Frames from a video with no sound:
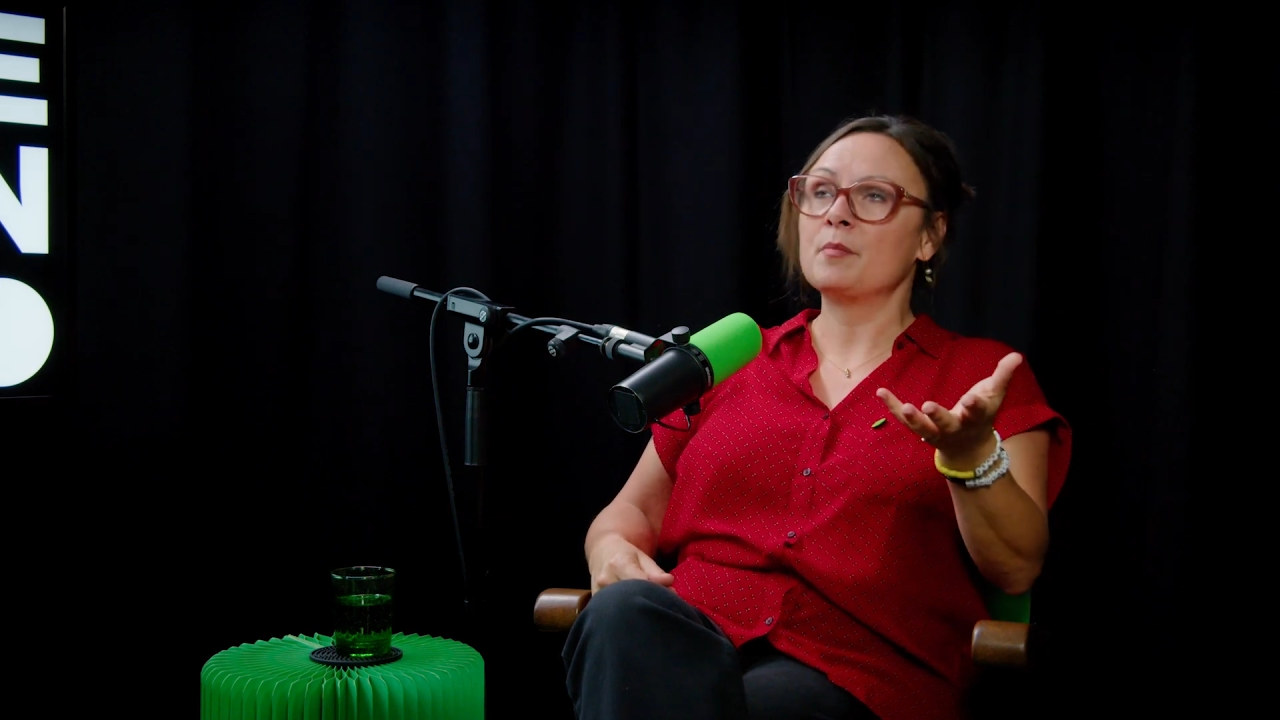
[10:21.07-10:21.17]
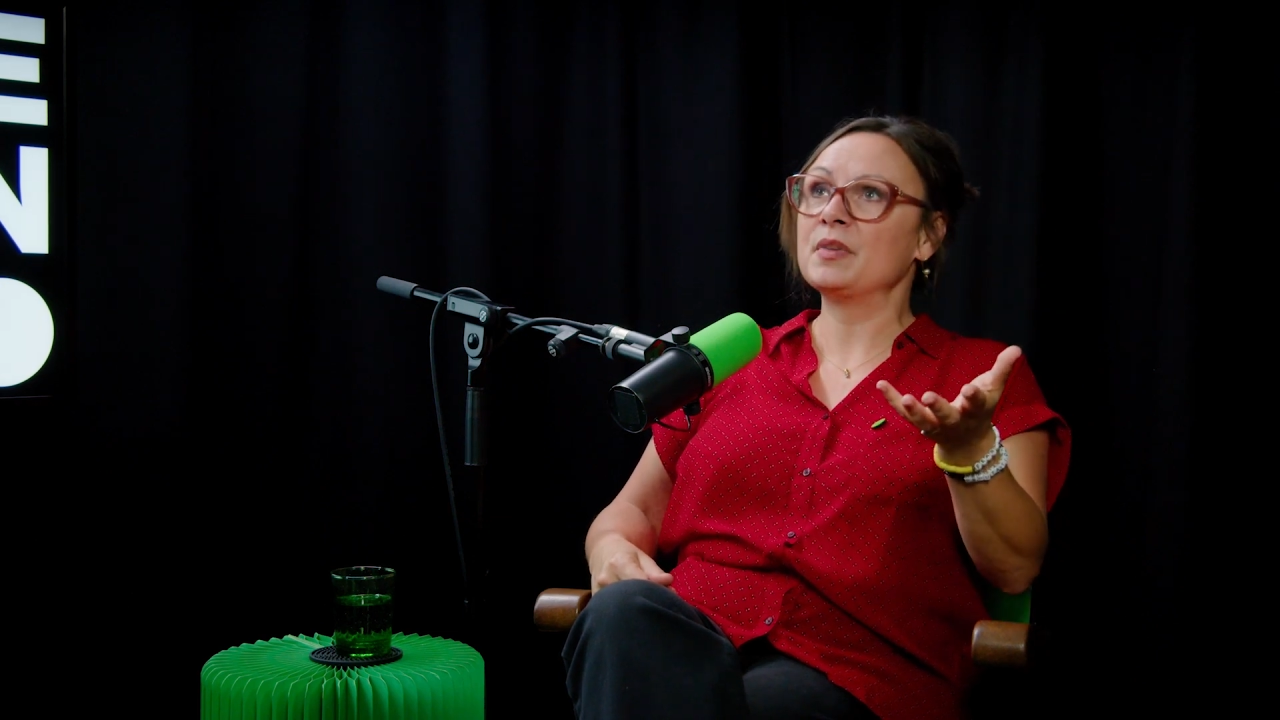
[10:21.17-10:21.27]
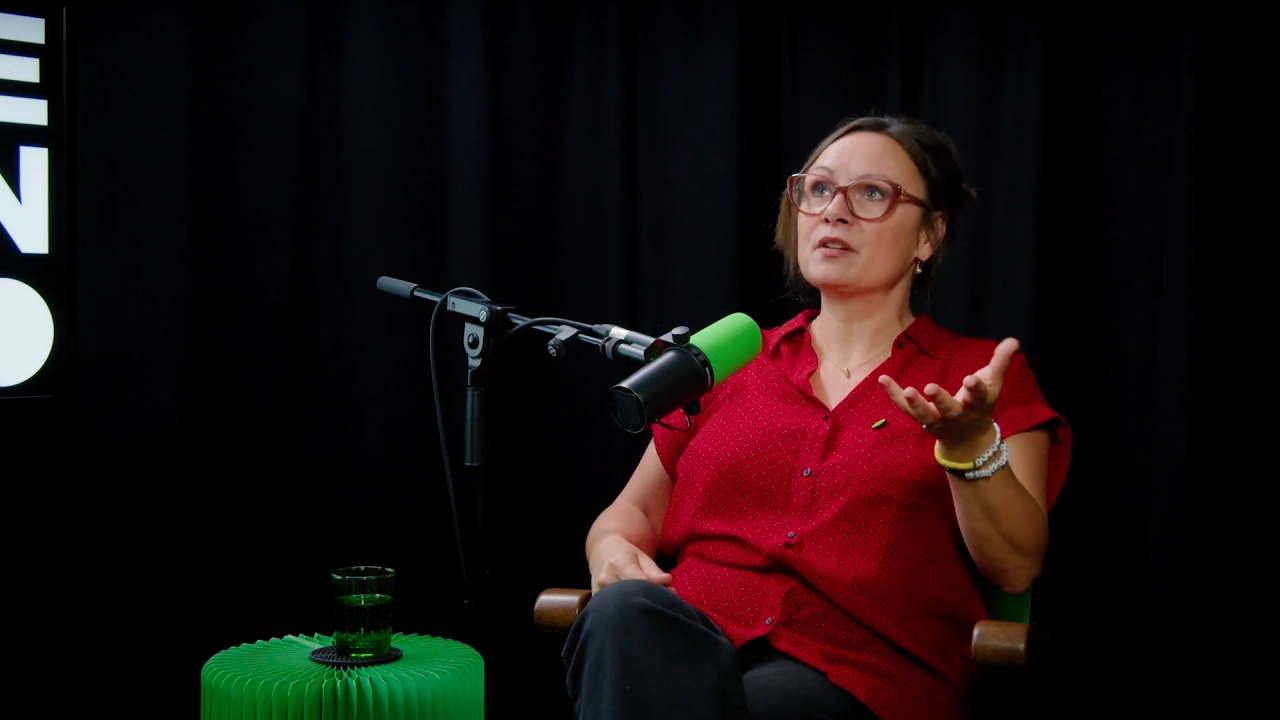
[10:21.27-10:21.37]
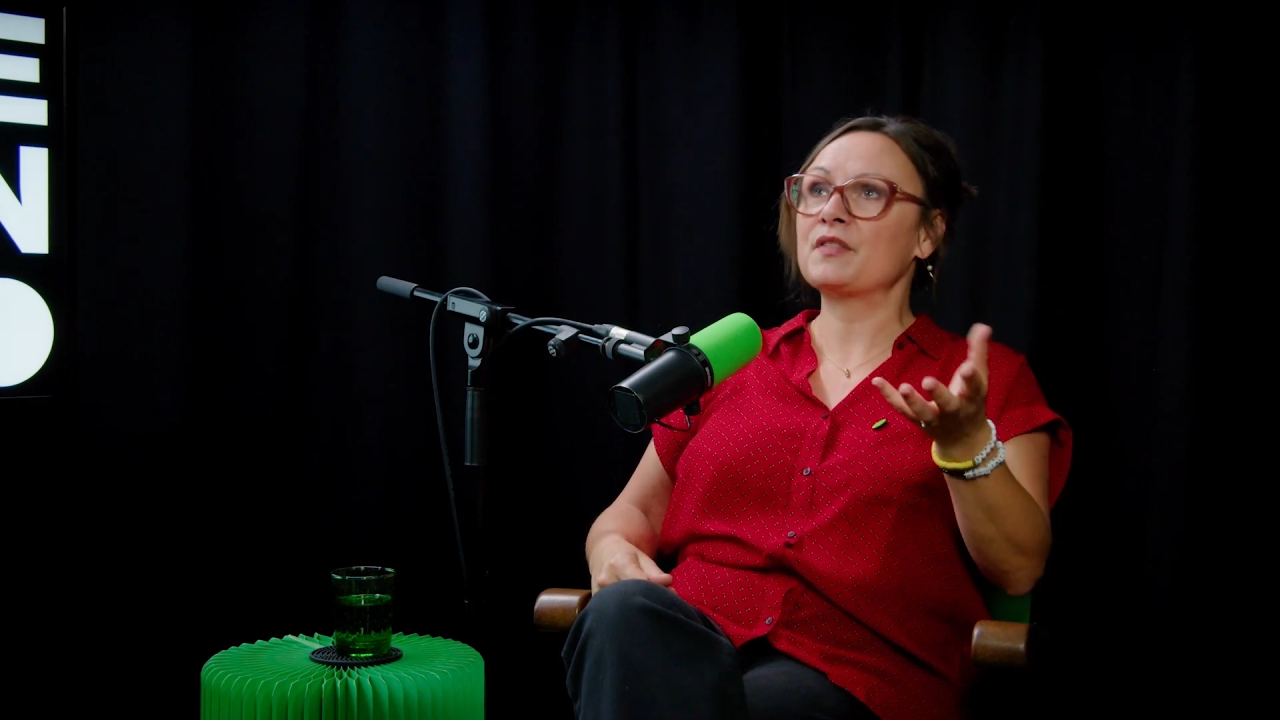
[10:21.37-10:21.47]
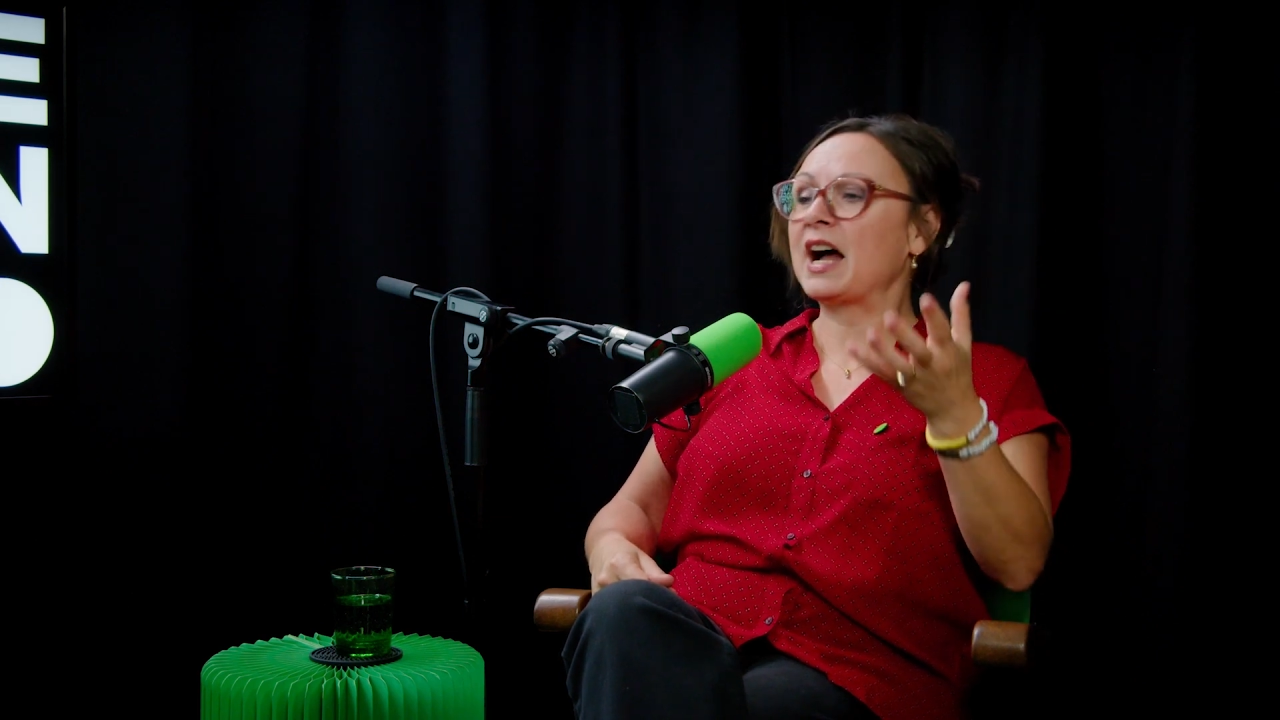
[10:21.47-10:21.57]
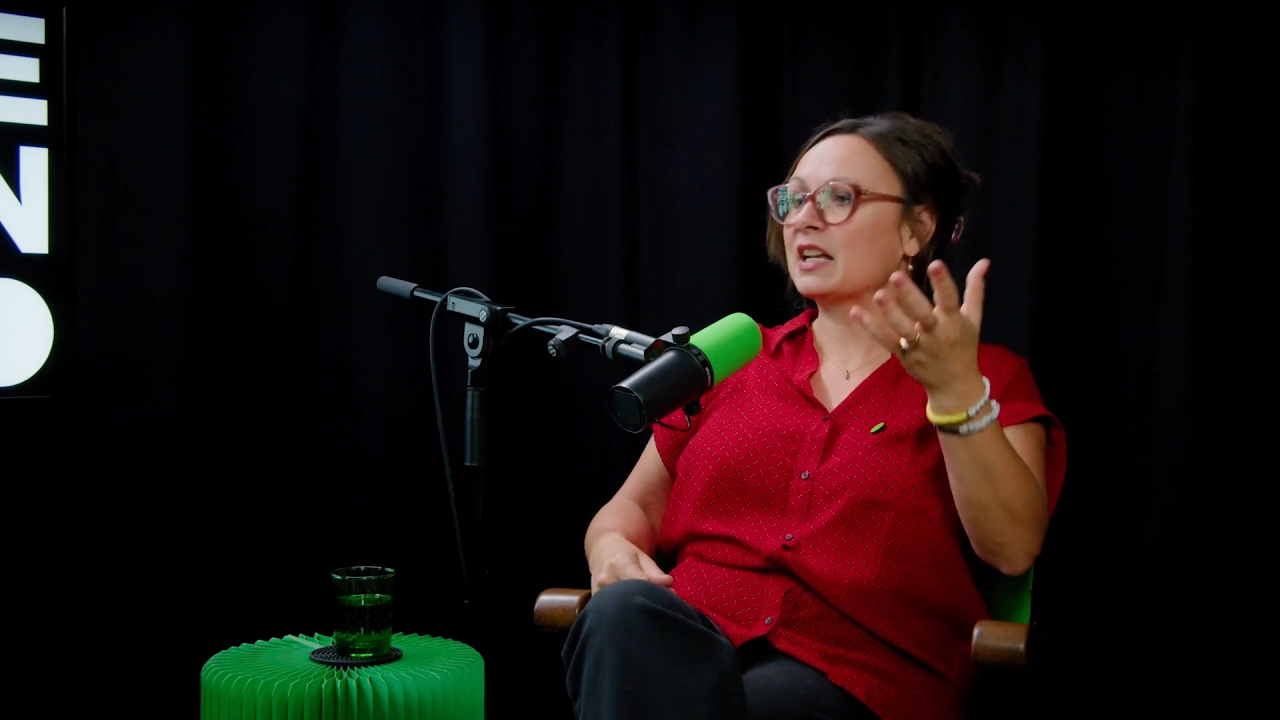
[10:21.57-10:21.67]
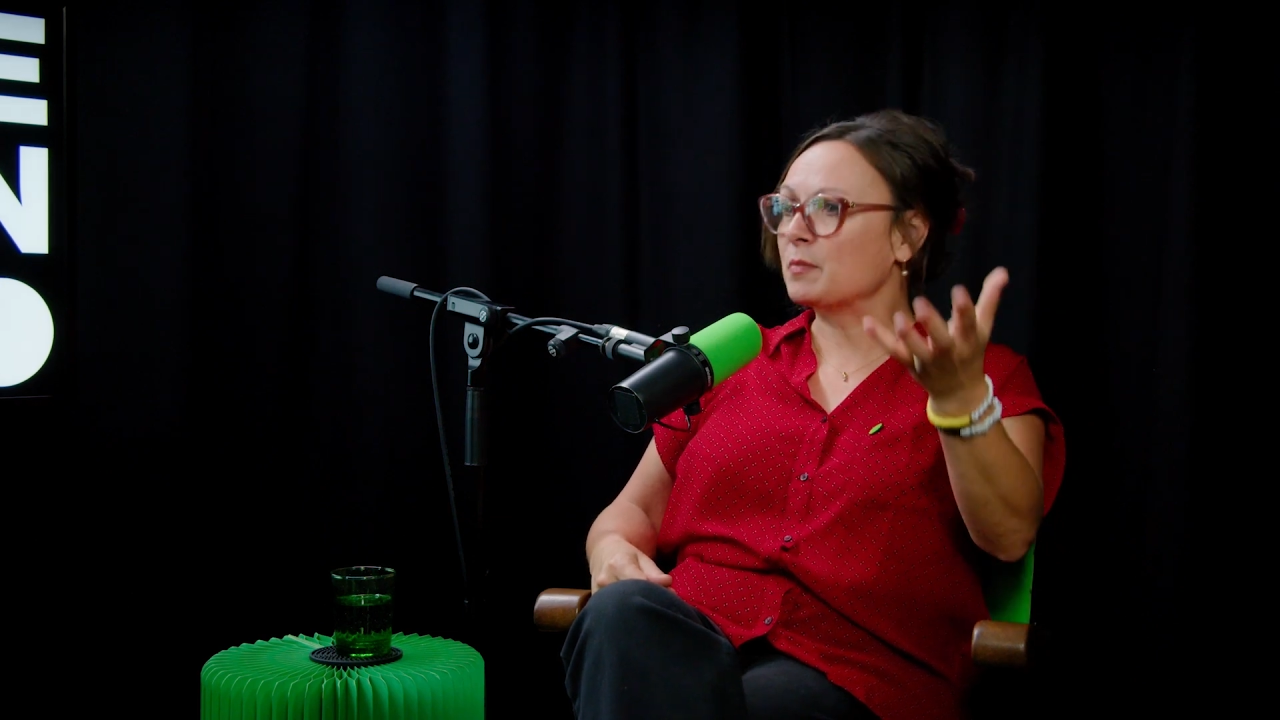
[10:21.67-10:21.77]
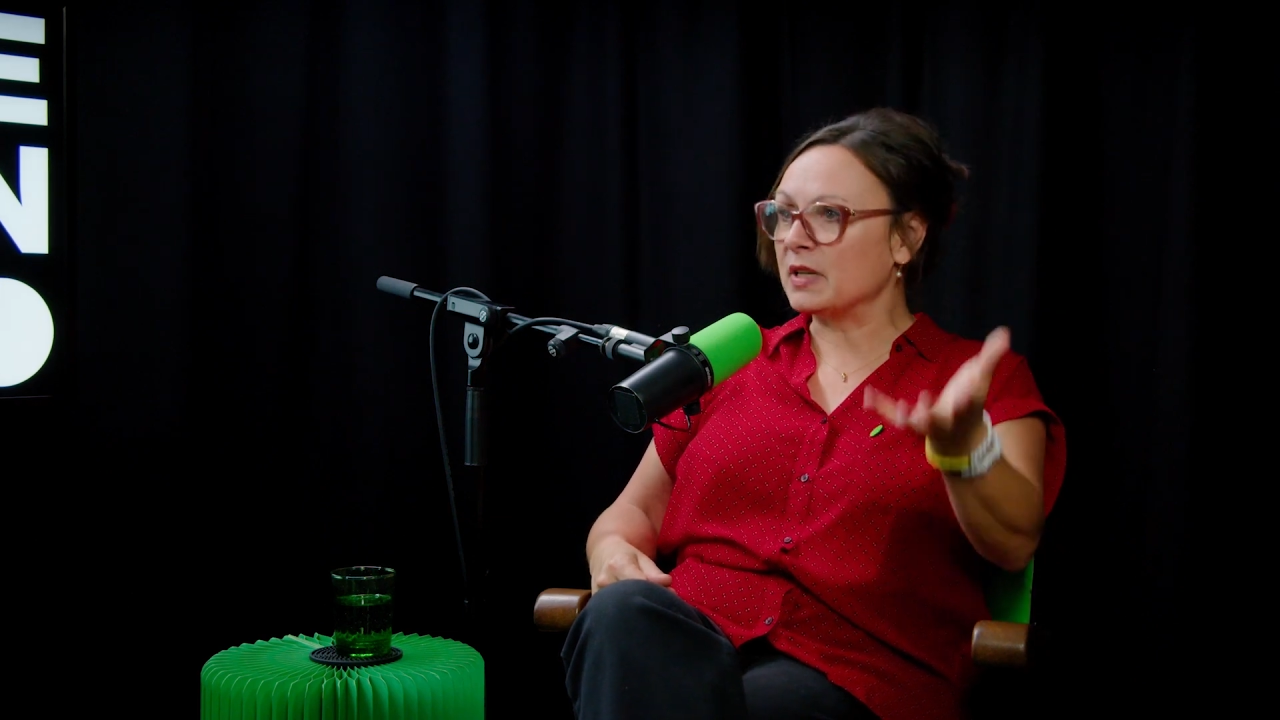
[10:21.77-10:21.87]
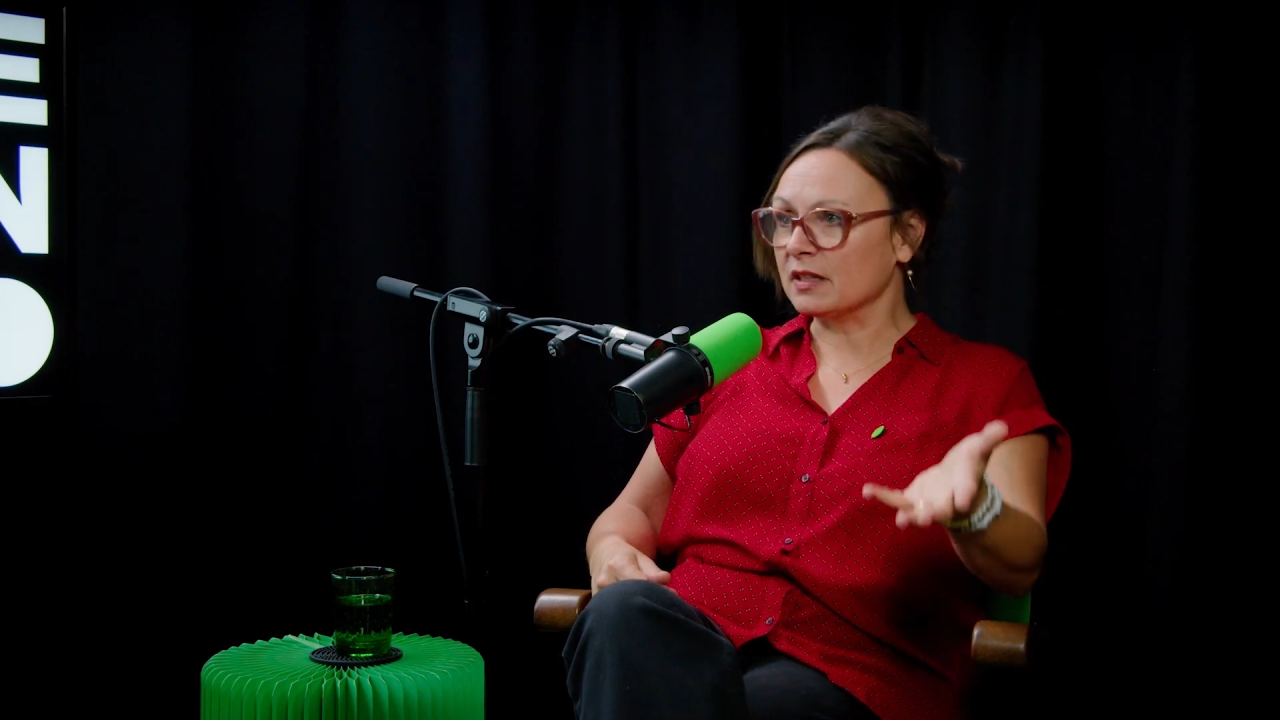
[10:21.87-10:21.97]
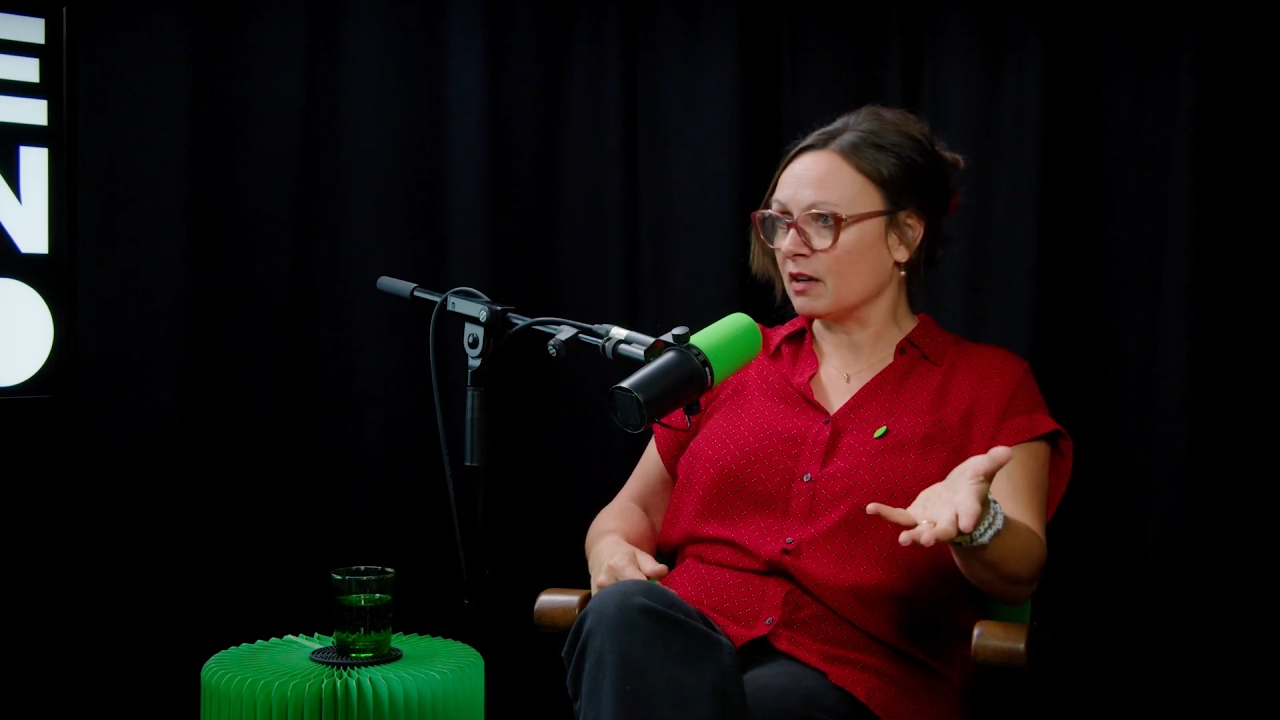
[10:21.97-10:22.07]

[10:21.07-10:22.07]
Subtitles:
bit of admin